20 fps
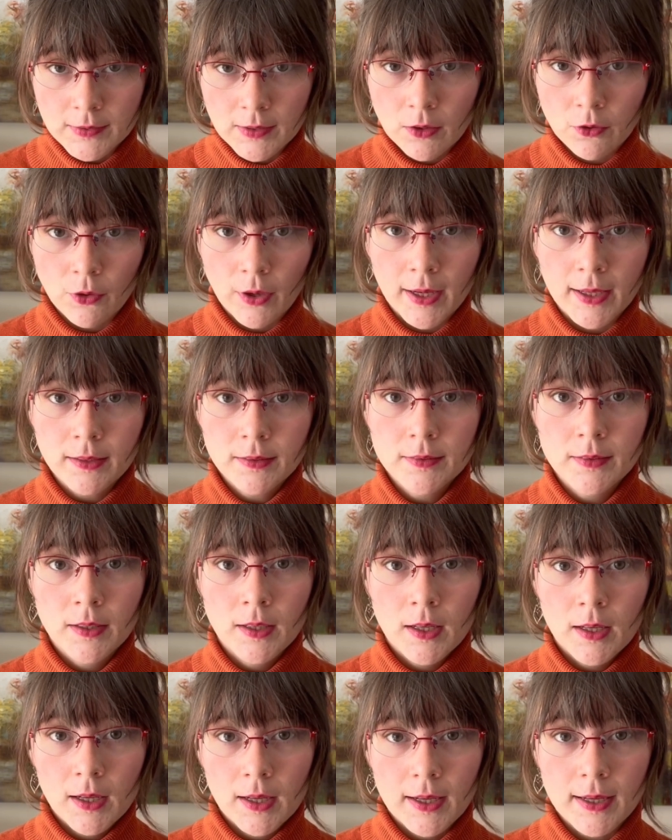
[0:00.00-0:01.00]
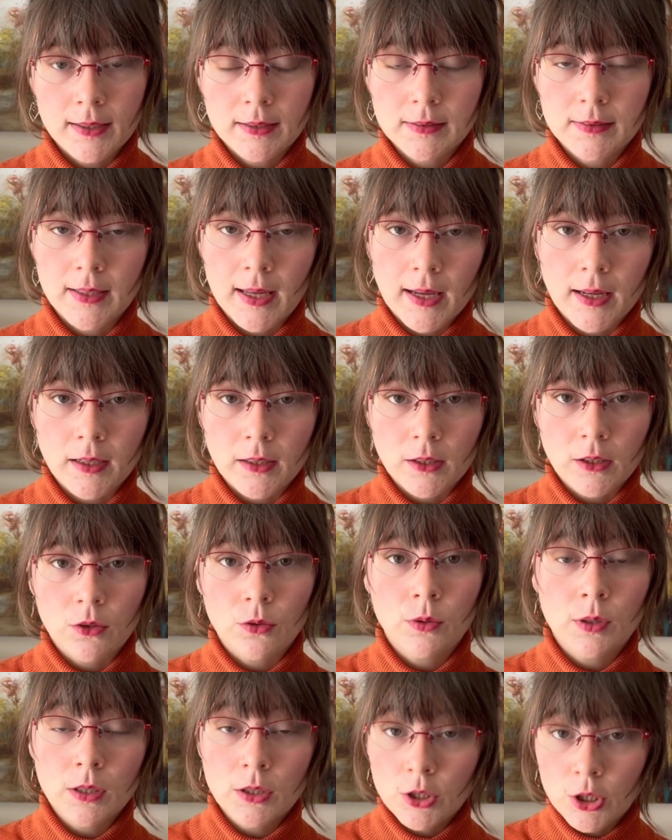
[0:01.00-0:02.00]
and grands is that you
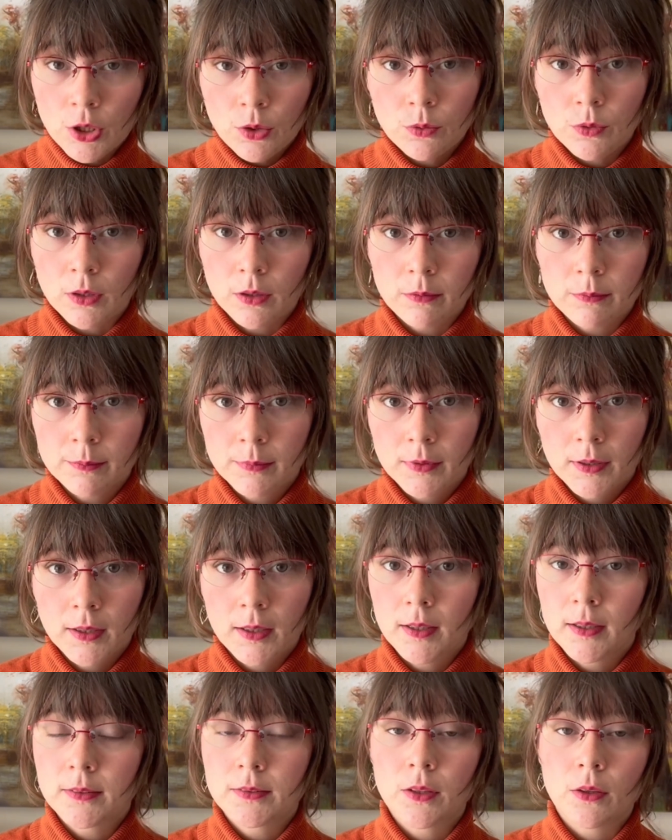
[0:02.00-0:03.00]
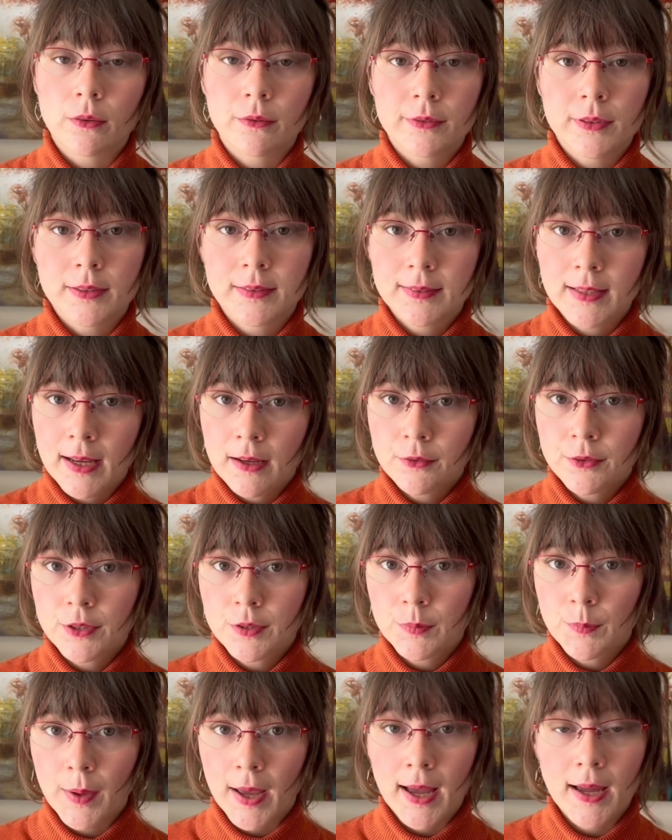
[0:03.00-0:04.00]
can tune them. And so if the sound is
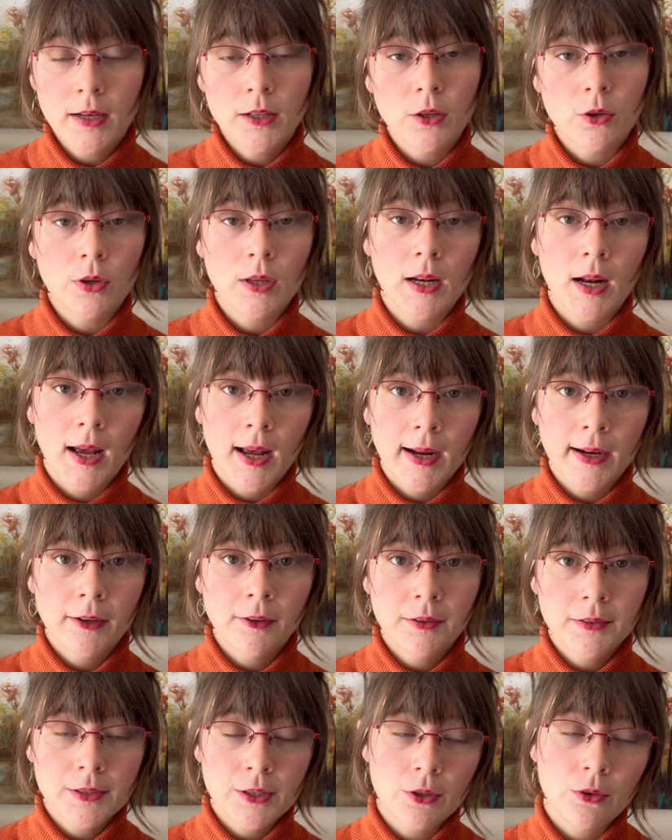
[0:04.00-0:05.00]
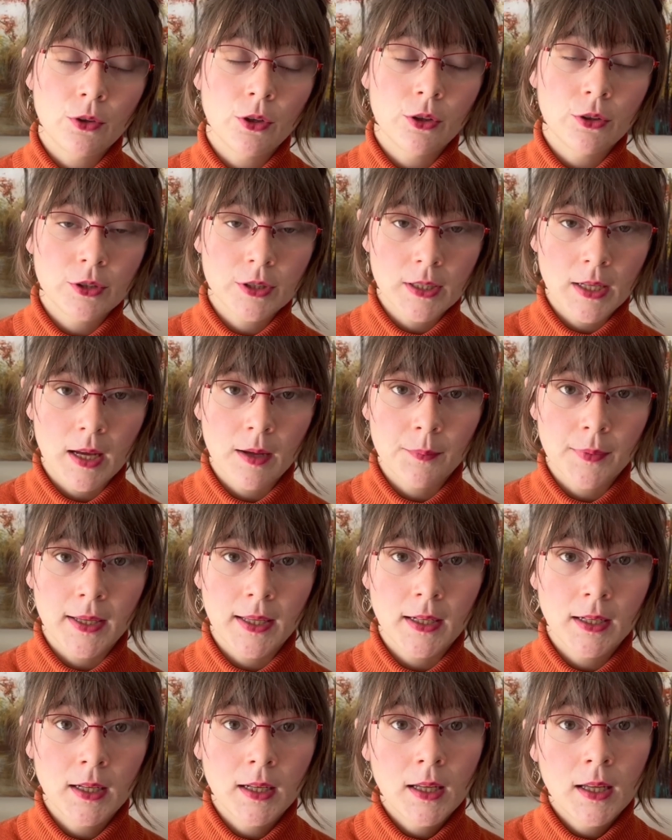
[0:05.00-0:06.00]
bad, you can hire a tuner to come
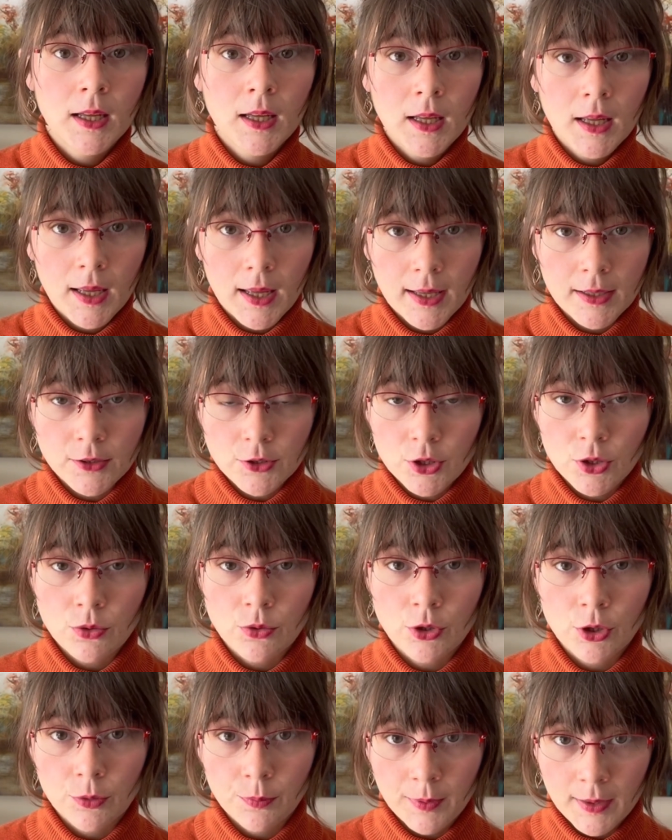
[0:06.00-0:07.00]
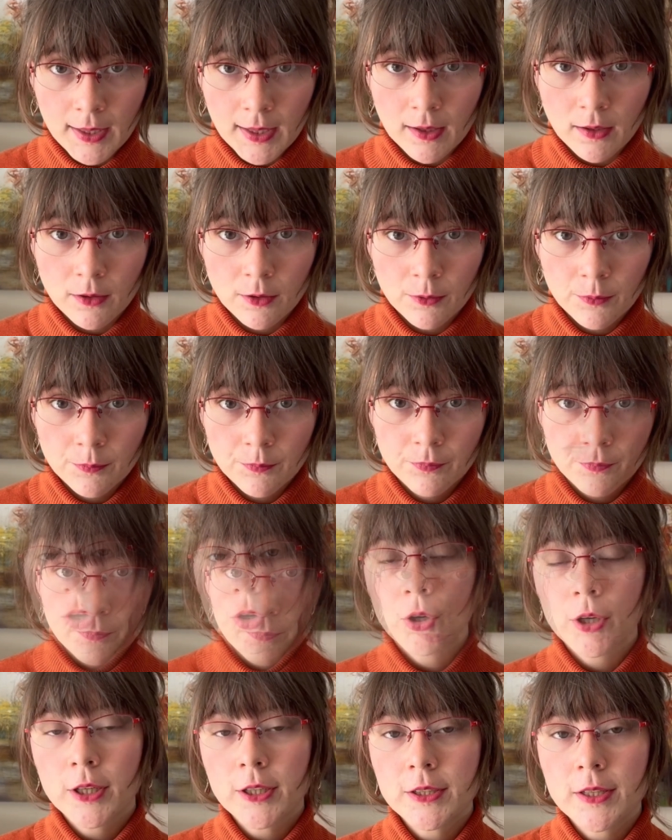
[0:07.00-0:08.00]
in and tune your piano.
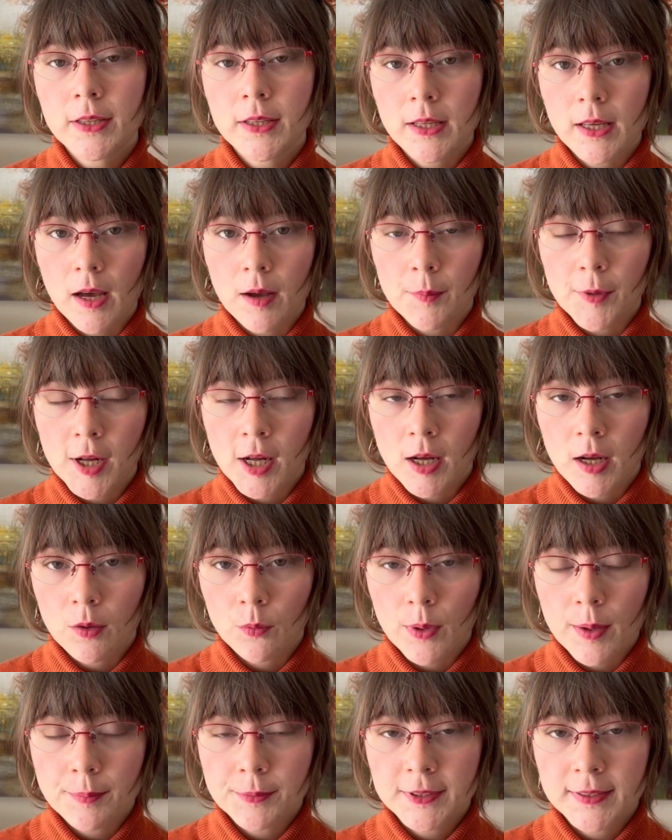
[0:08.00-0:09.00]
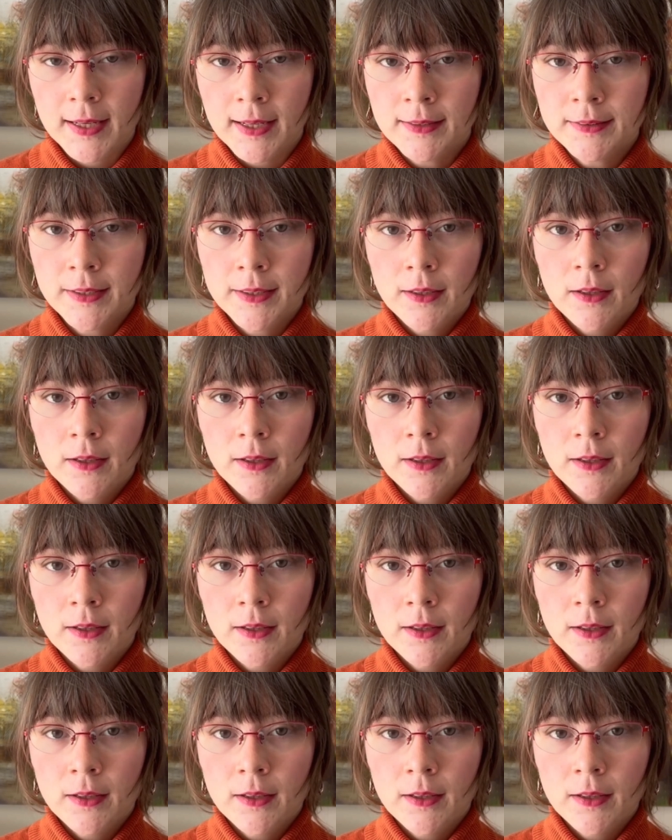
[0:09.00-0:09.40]
According to the Yamaha website,